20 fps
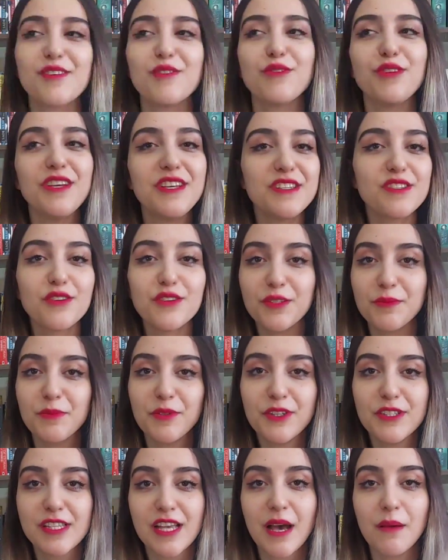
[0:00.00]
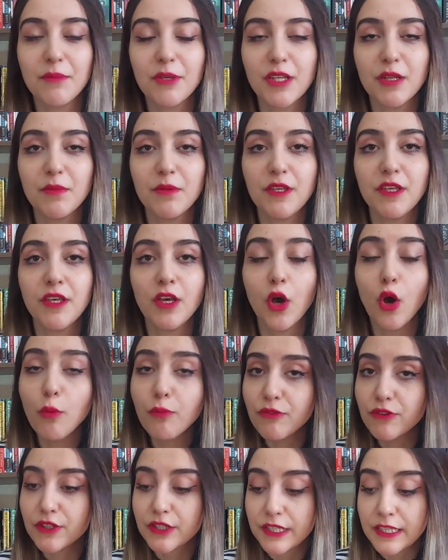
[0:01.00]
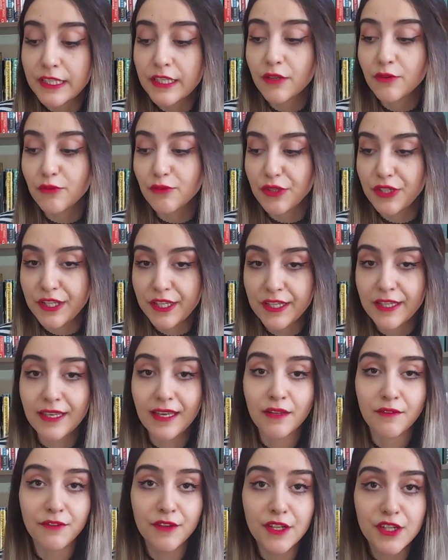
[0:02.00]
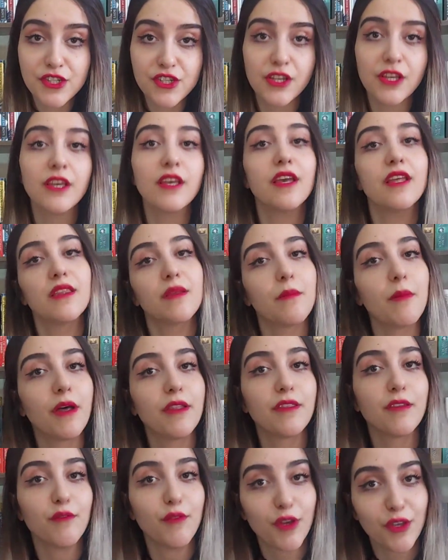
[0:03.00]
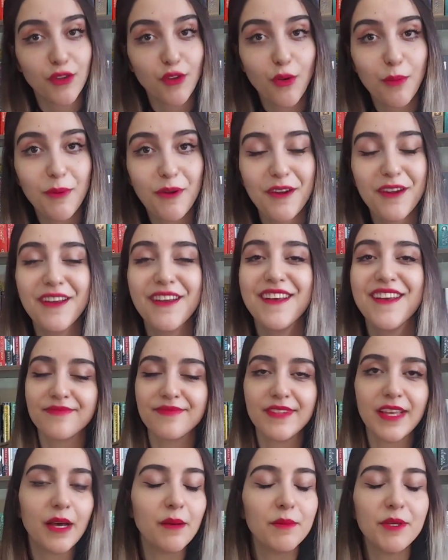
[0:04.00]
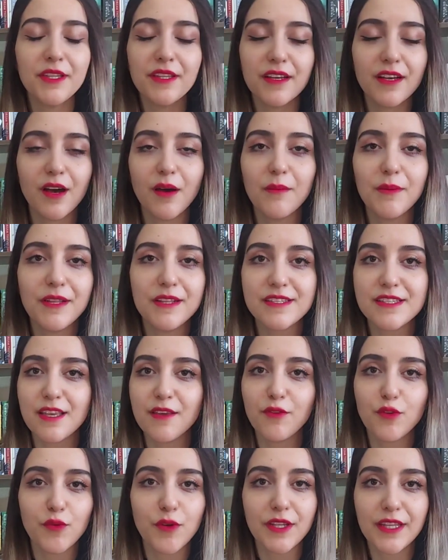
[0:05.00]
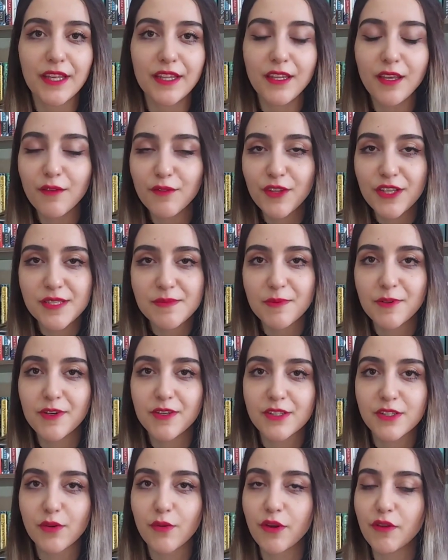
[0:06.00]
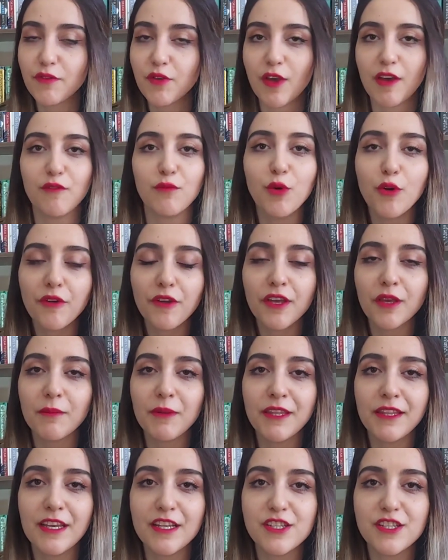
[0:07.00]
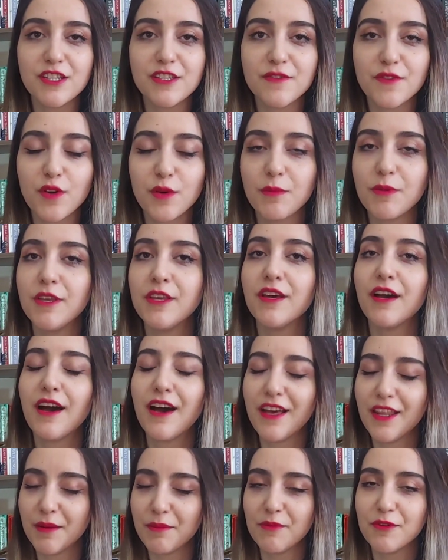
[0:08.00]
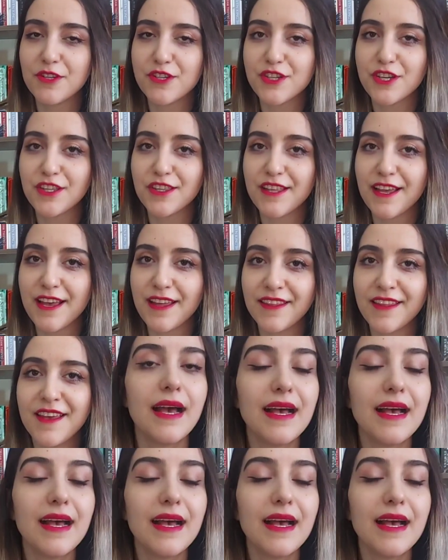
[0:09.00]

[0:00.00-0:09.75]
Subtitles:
So these are the books I'm going to be hopefully reading and finishing in the month of October. Tell me in the comments if you read any of these books or if you have more recommendations for me. I'd appreciate that.